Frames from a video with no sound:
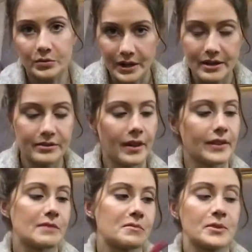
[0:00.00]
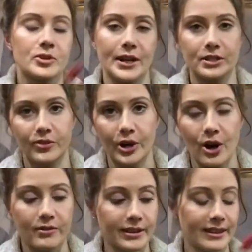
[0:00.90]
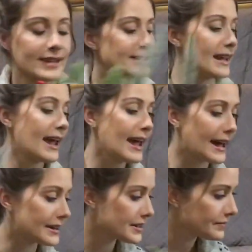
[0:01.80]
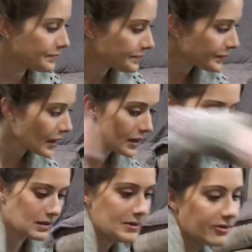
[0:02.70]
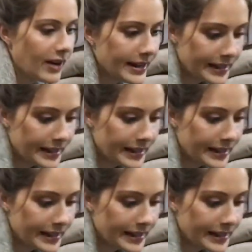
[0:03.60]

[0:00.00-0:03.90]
wreath that I'm going to be transferring over to this, and let me find